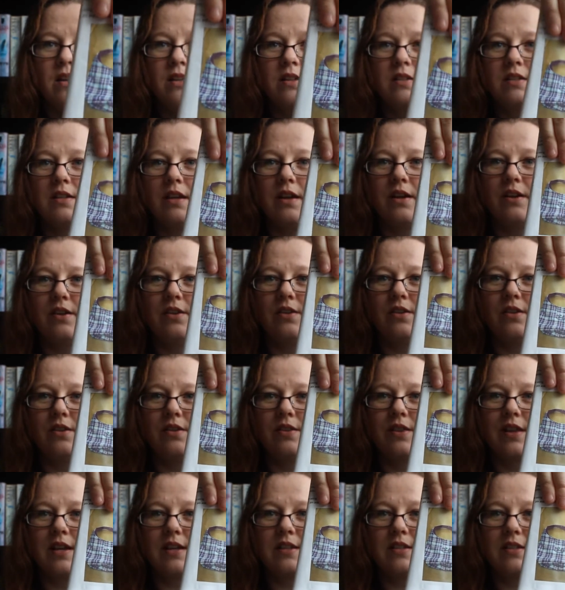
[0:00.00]
So
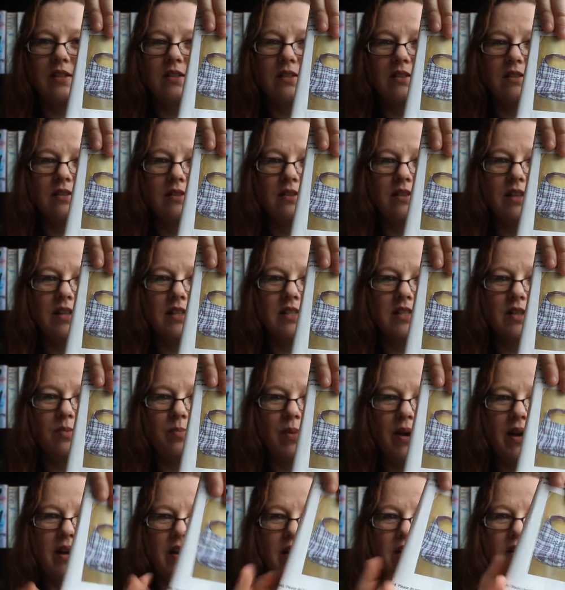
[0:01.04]
that's the
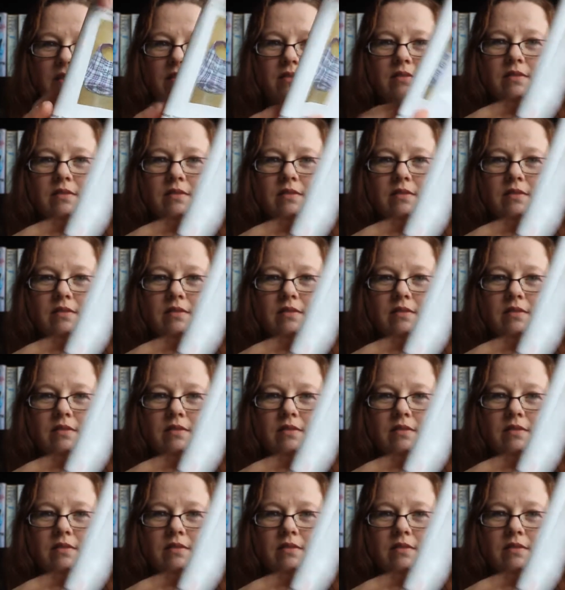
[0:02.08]
bag